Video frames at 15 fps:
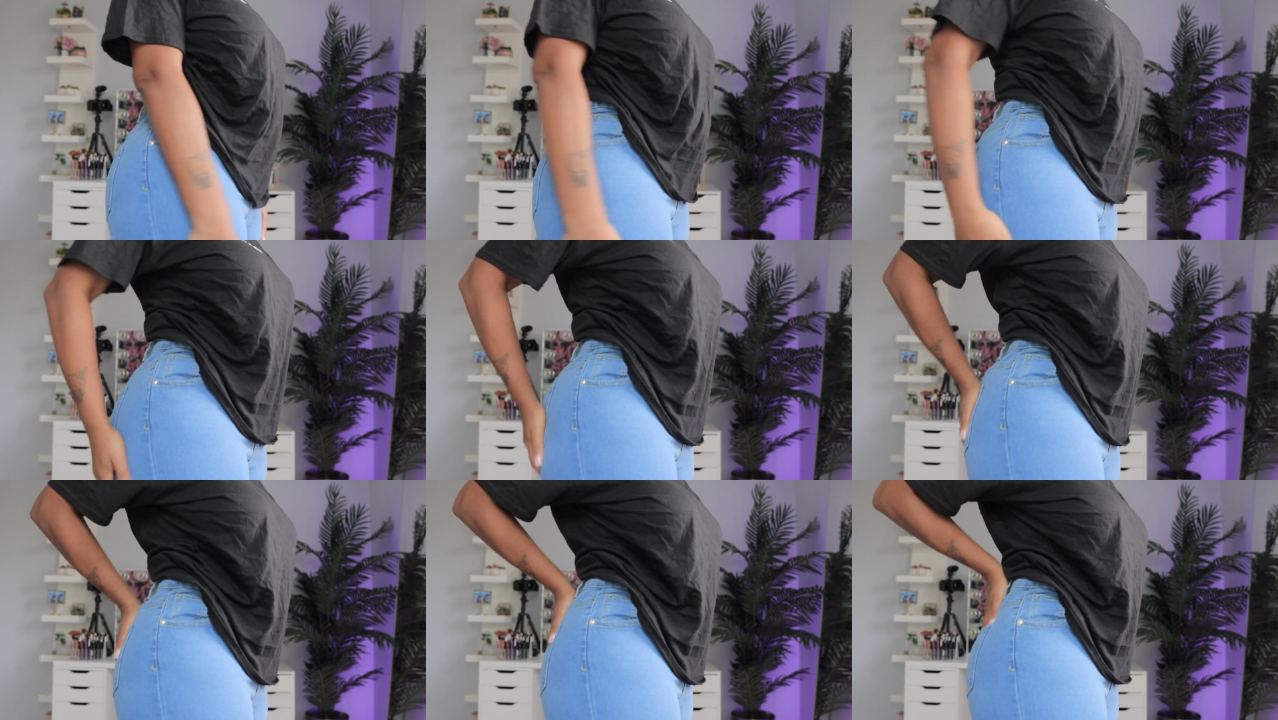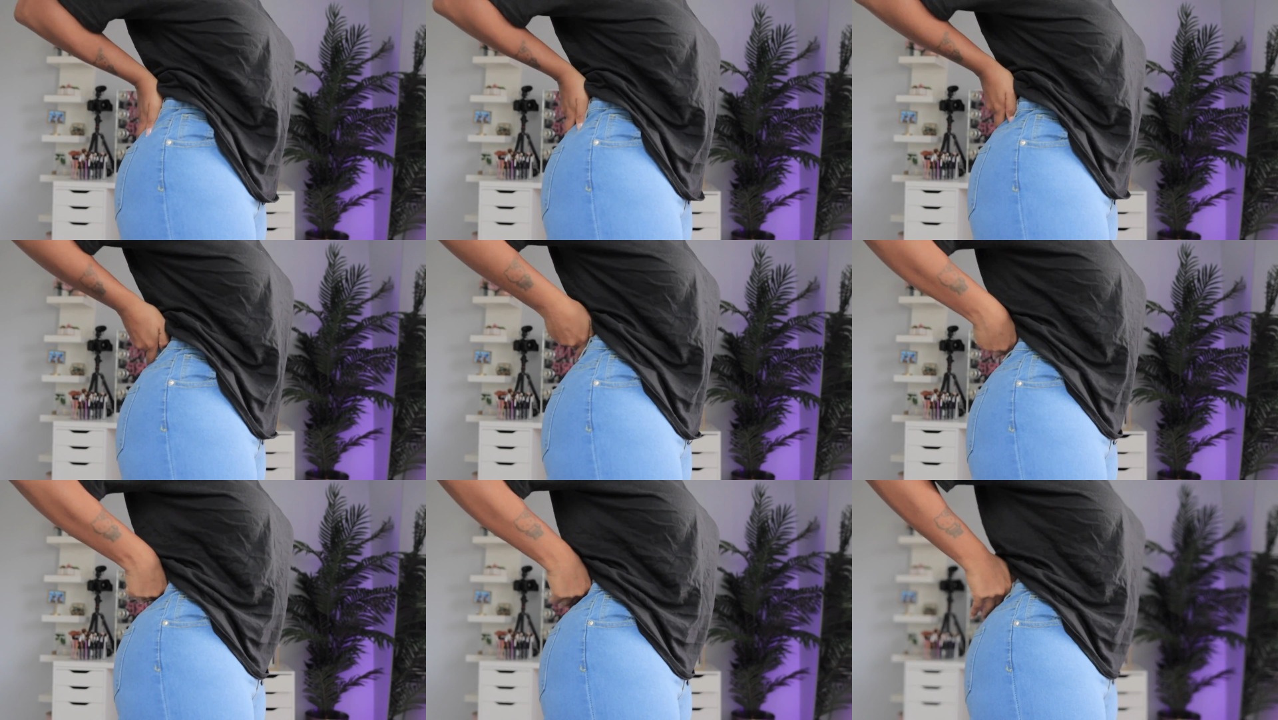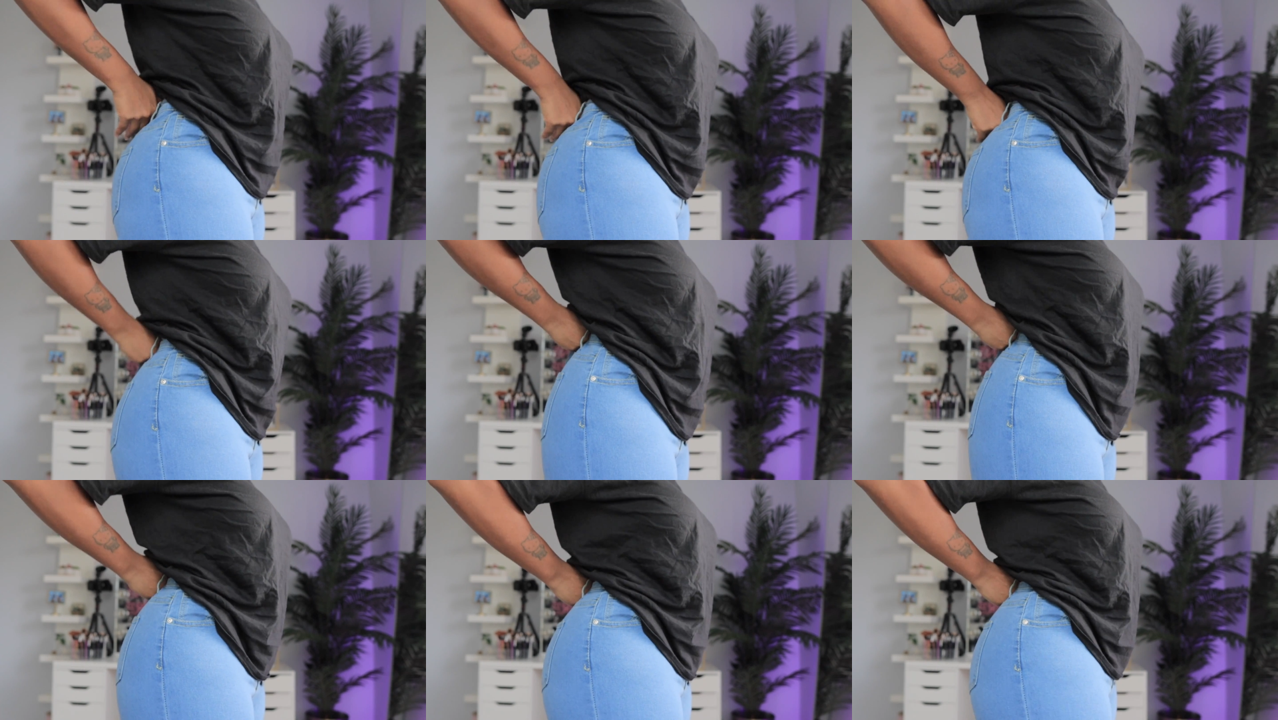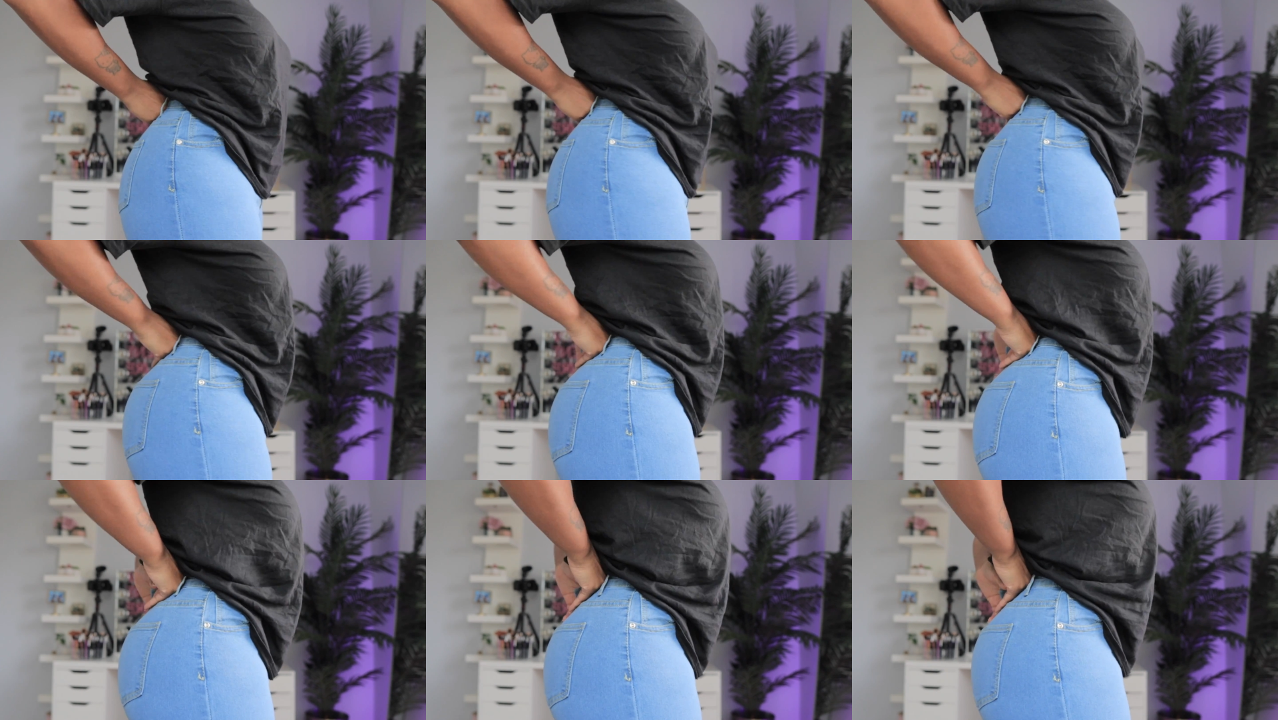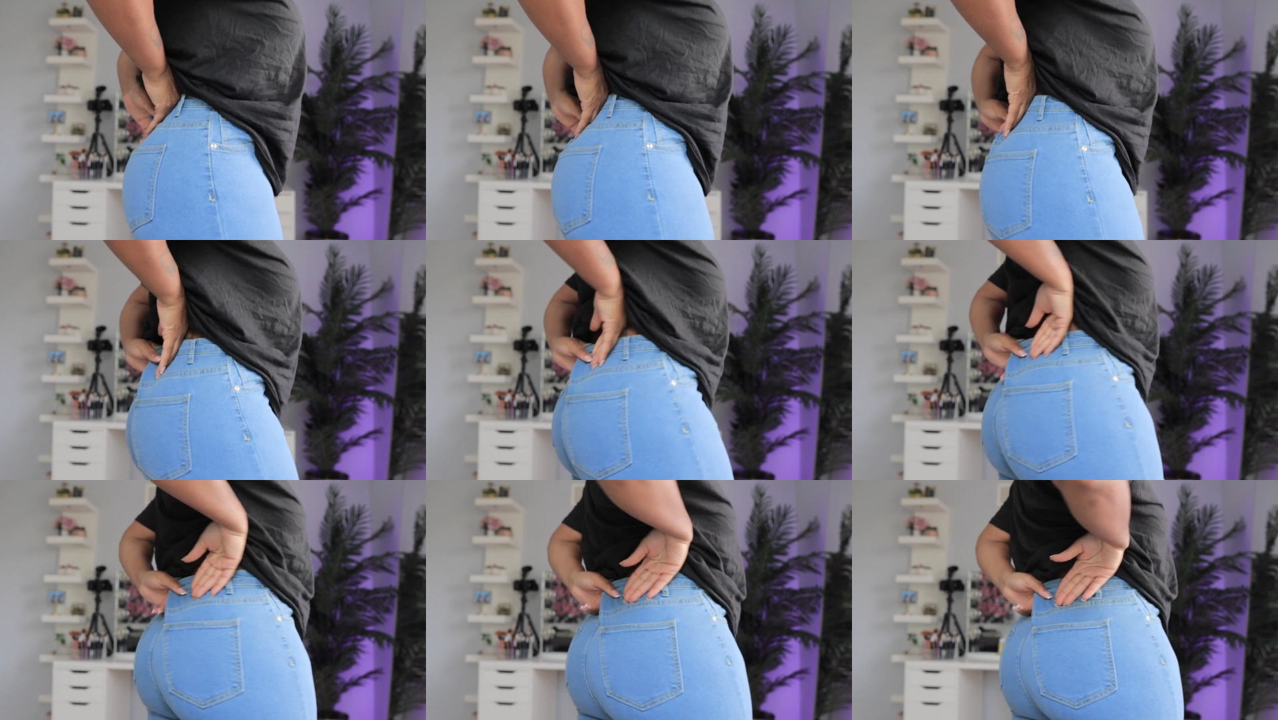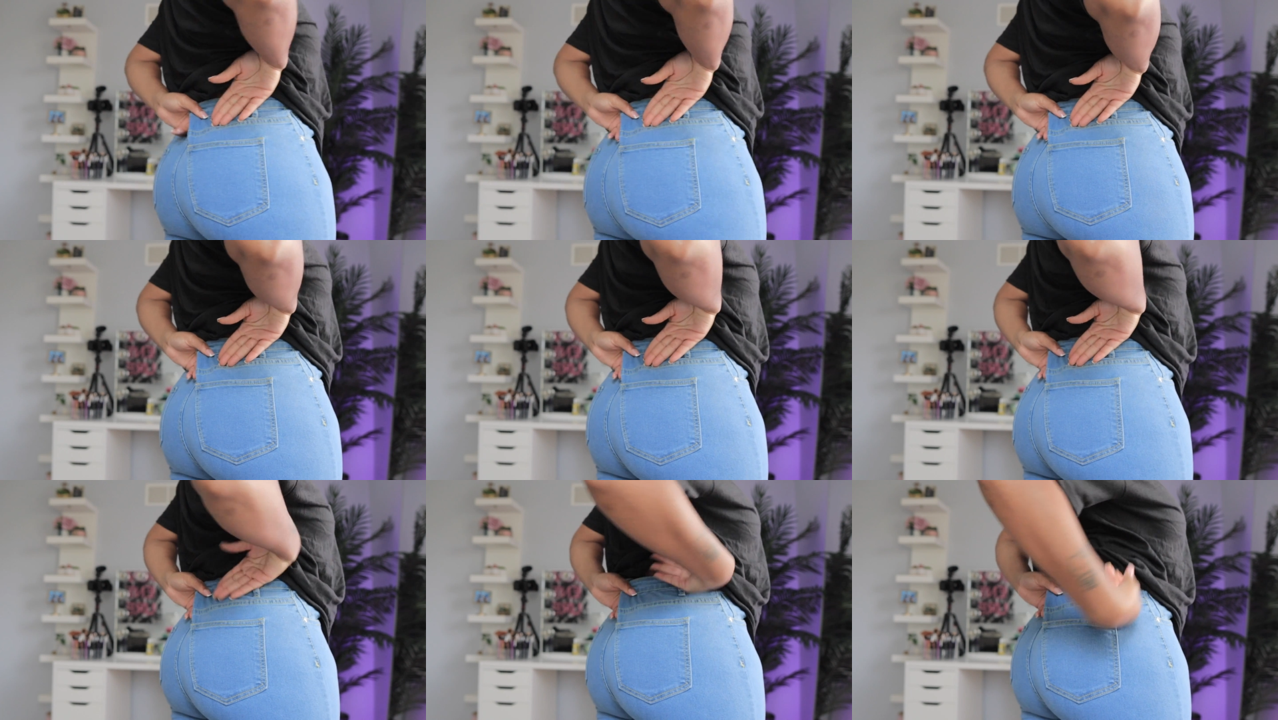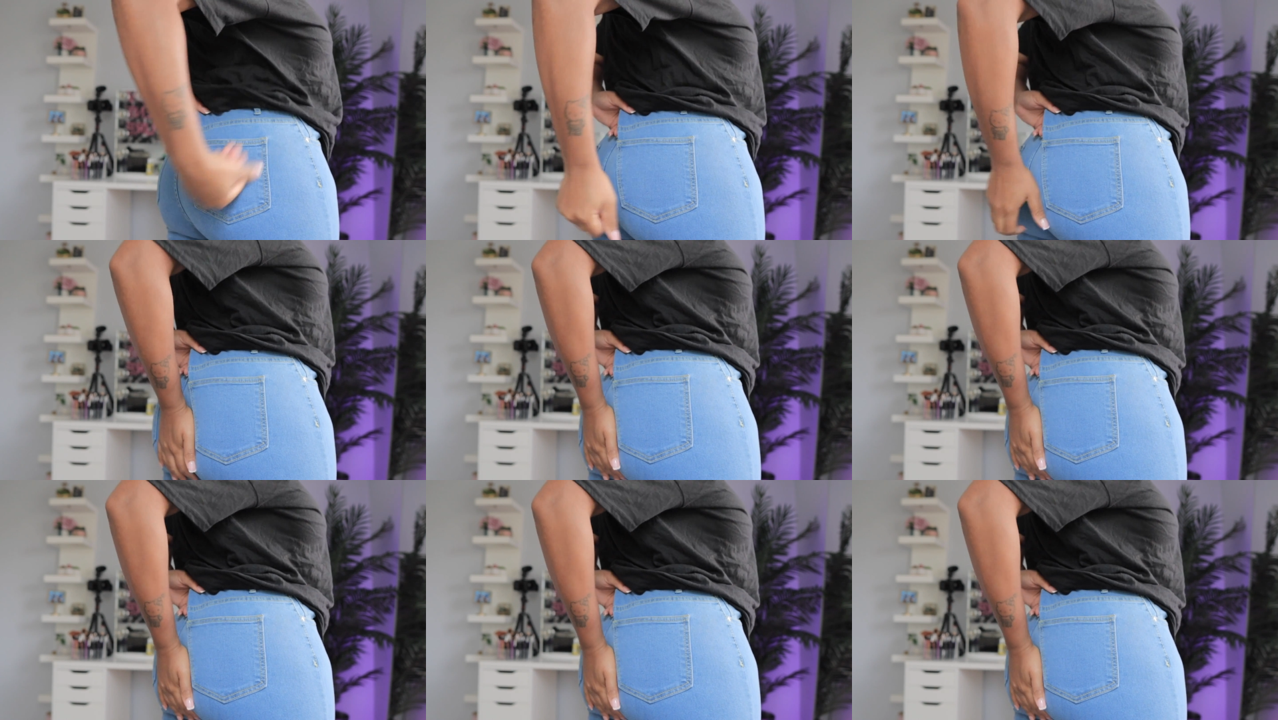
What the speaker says: Nobody's mouth can be seen.